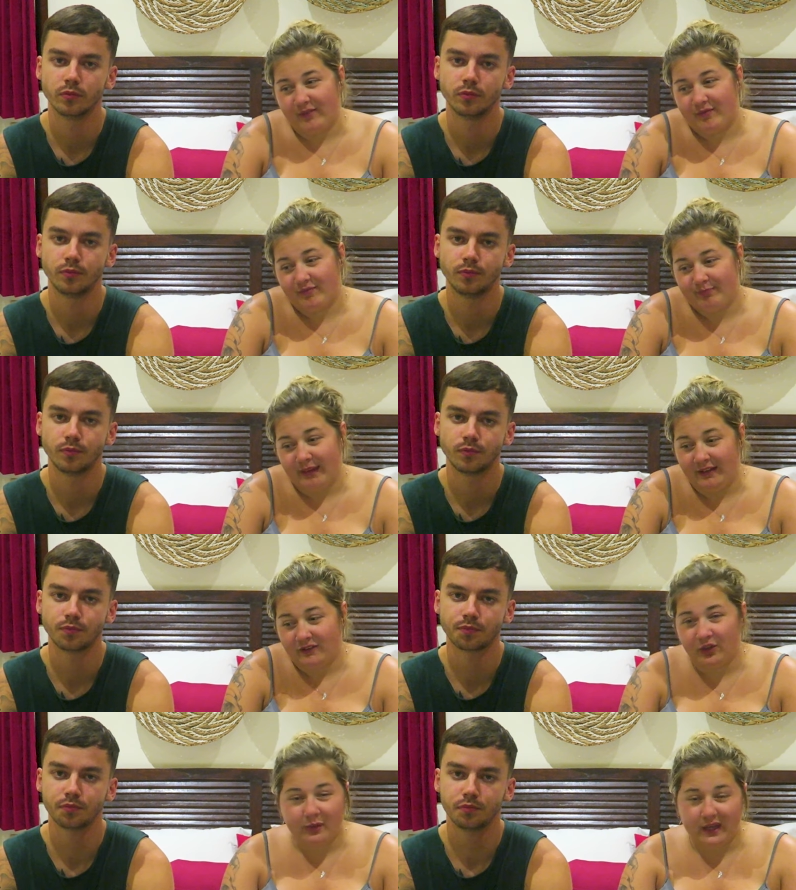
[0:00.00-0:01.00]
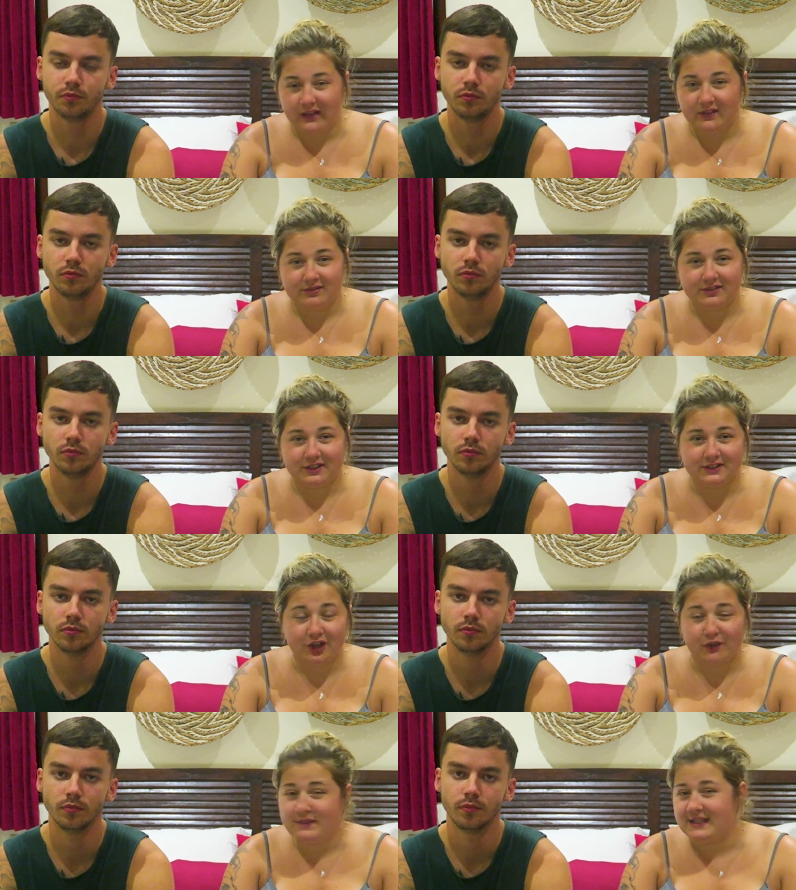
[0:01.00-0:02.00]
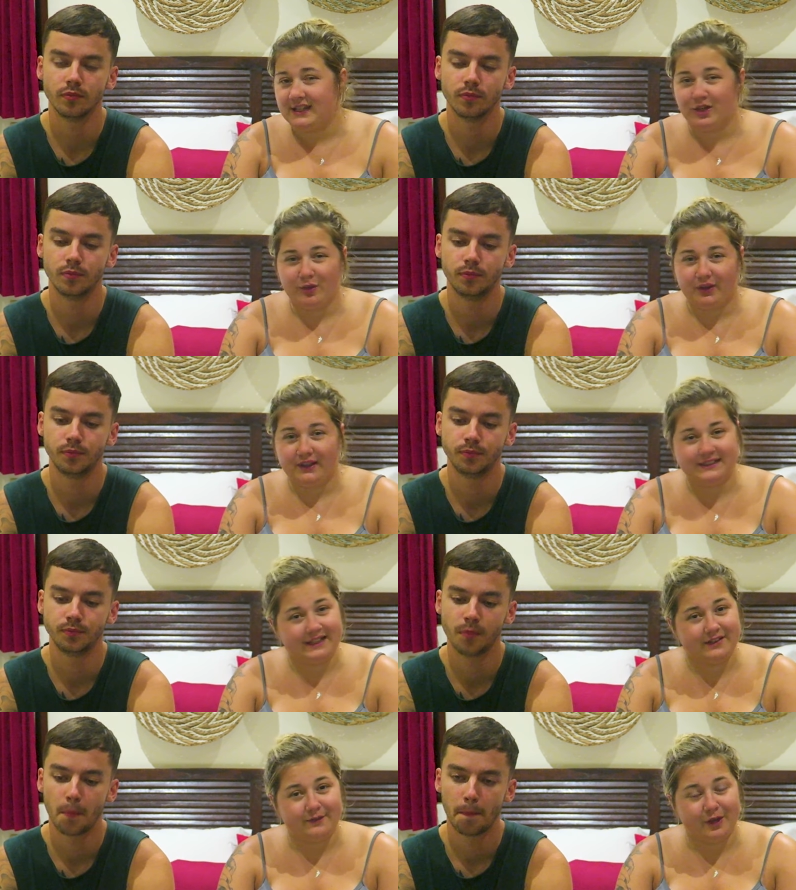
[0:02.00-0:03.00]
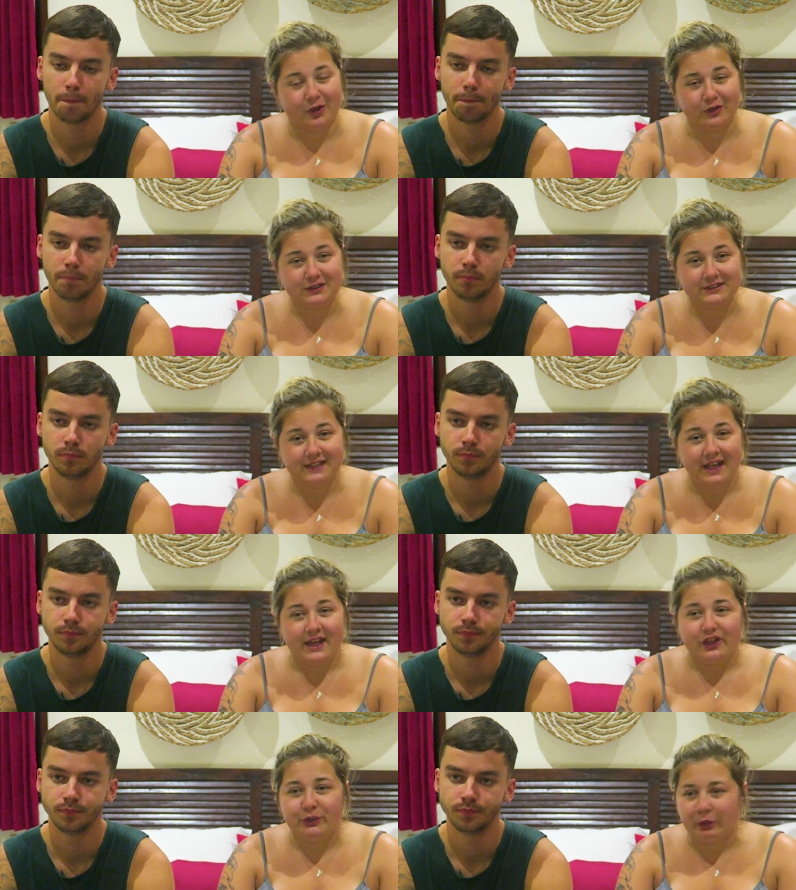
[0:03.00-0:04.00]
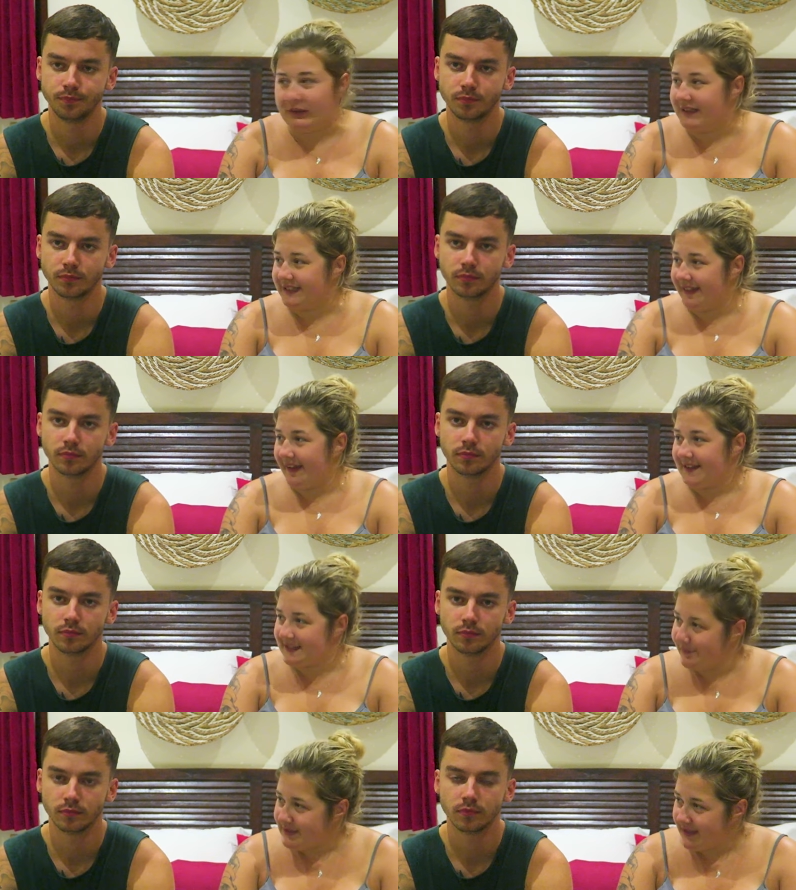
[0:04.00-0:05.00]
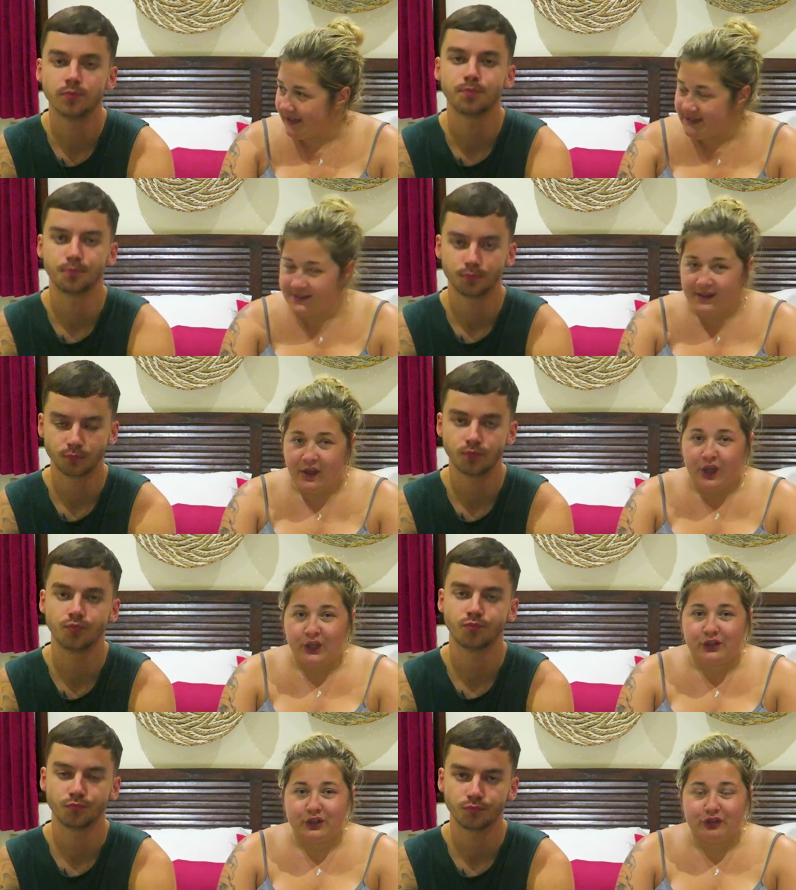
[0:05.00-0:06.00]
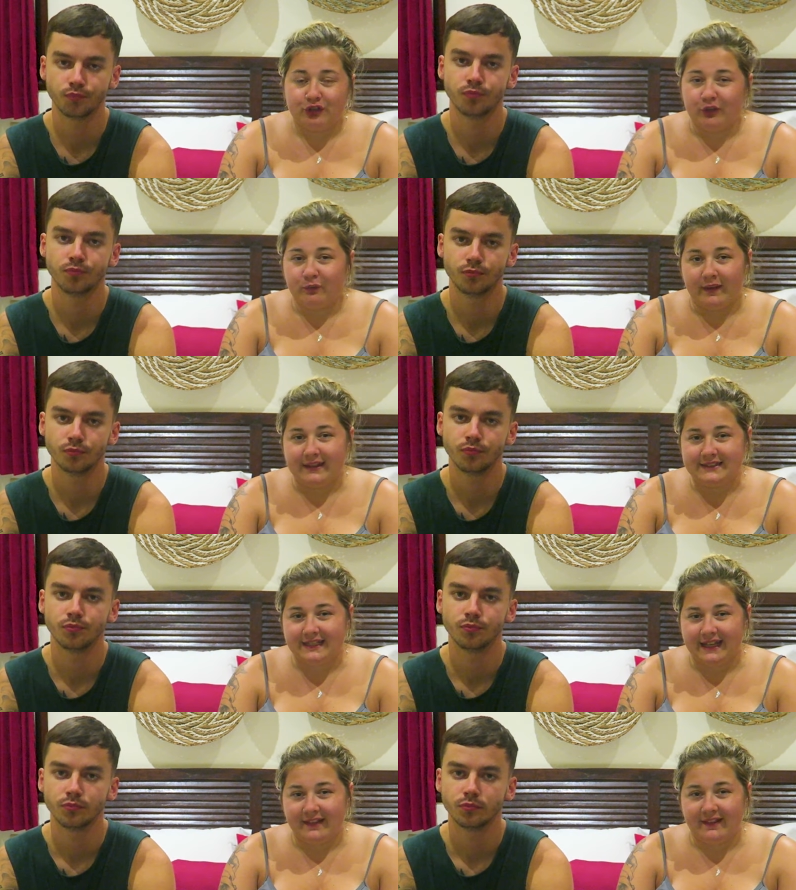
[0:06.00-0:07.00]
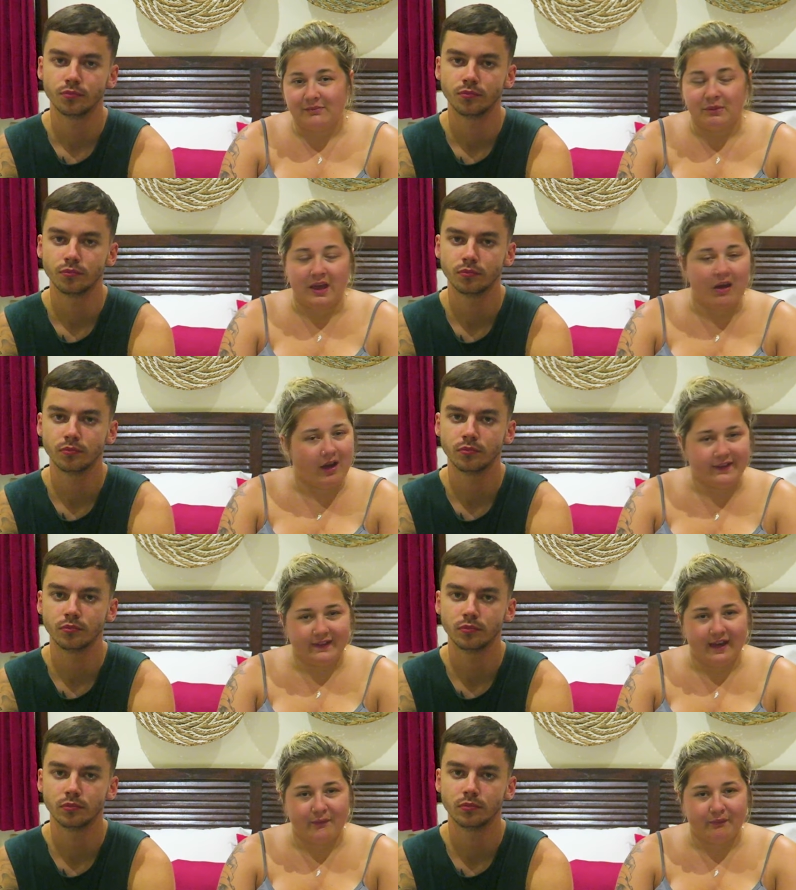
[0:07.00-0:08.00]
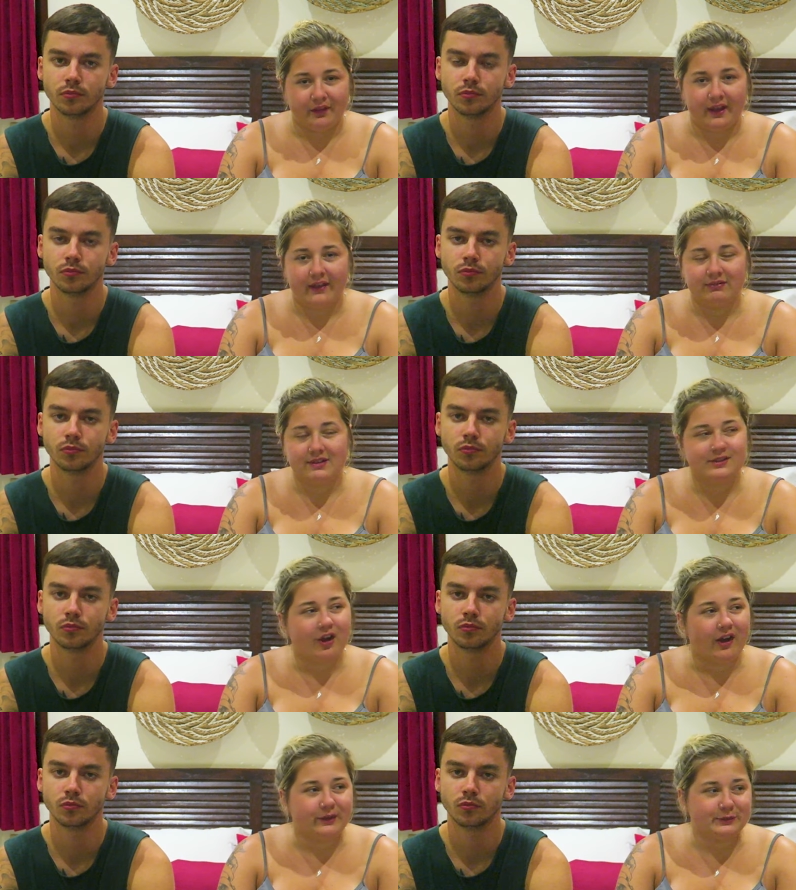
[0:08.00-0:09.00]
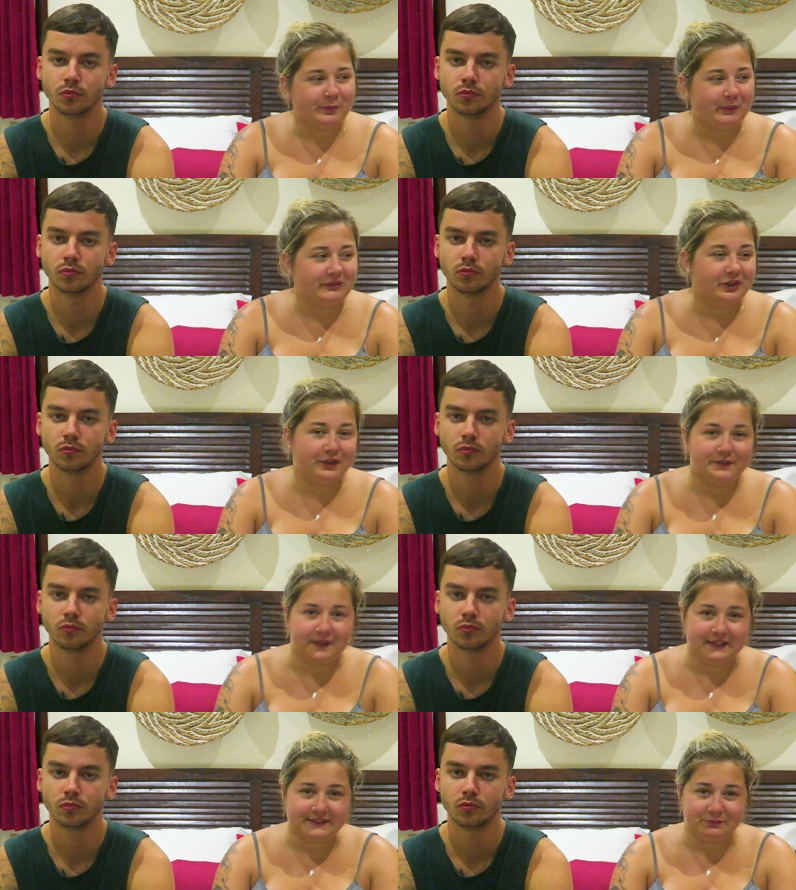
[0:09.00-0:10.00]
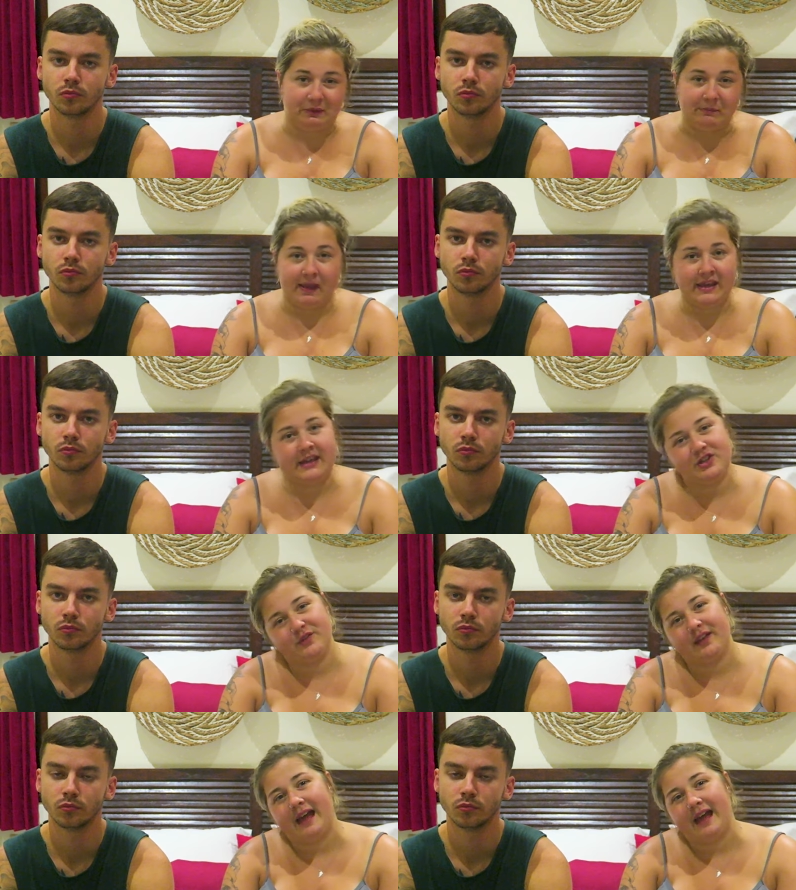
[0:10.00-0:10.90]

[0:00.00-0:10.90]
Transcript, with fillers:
Speaker 1: we've been doing, because obviously you only see the vlogs, you only see the activities, you don't really see anything behind the camera, and there's times when we do things and we make each other